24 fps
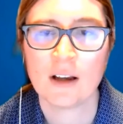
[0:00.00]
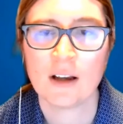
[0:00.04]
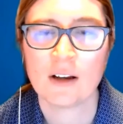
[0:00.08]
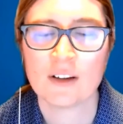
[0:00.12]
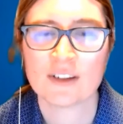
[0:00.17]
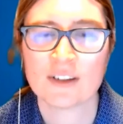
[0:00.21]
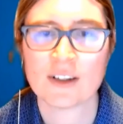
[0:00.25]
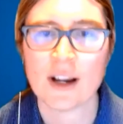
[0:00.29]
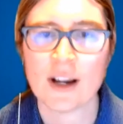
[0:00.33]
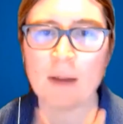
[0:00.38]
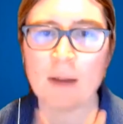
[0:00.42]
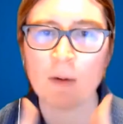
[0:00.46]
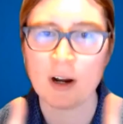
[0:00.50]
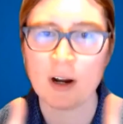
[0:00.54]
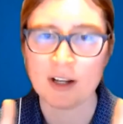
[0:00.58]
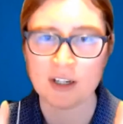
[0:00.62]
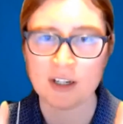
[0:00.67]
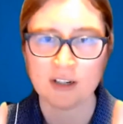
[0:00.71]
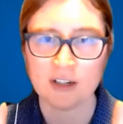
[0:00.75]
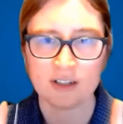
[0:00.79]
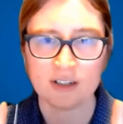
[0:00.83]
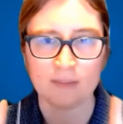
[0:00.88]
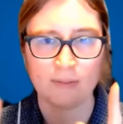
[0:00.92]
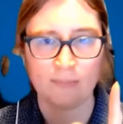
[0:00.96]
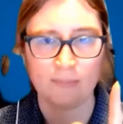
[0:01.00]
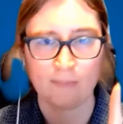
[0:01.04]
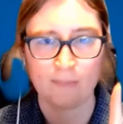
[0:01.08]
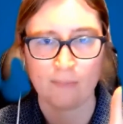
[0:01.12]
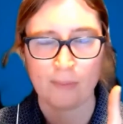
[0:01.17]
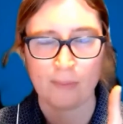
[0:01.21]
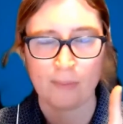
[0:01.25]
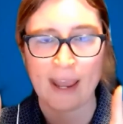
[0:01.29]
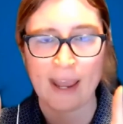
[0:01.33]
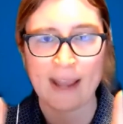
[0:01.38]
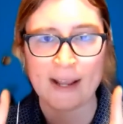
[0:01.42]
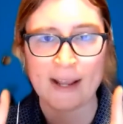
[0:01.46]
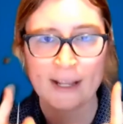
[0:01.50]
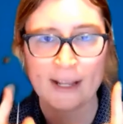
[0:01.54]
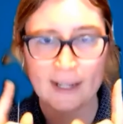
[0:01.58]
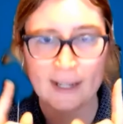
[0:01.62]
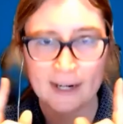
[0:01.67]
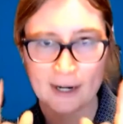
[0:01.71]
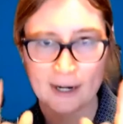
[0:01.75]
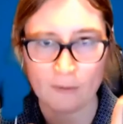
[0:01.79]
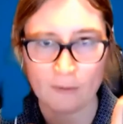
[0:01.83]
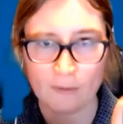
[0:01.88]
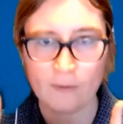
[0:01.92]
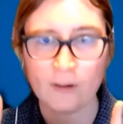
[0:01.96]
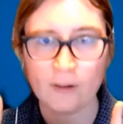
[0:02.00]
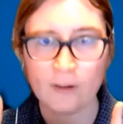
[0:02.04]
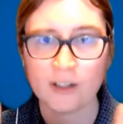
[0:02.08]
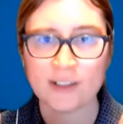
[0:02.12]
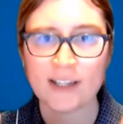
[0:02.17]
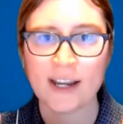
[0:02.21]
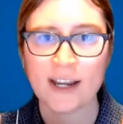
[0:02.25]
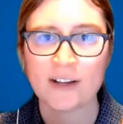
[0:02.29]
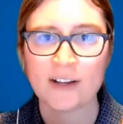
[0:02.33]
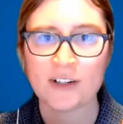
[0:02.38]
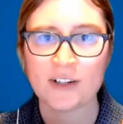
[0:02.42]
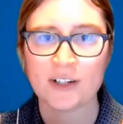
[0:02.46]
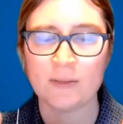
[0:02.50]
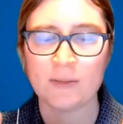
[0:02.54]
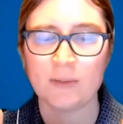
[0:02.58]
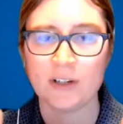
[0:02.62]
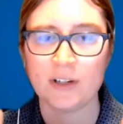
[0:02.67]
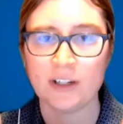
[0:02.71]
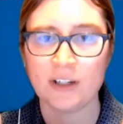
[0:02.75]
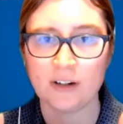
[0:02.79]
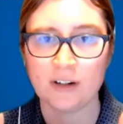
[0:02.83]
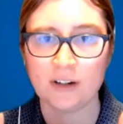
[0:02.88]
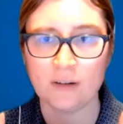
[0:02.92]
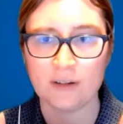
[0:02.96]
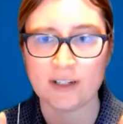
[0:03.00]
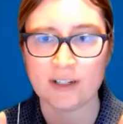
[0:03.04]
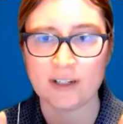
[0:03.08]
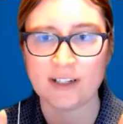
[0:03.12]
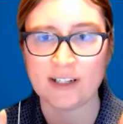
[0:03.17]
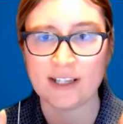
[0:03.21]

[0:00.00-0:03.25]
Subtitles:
so I want you to pay careful attention when you go into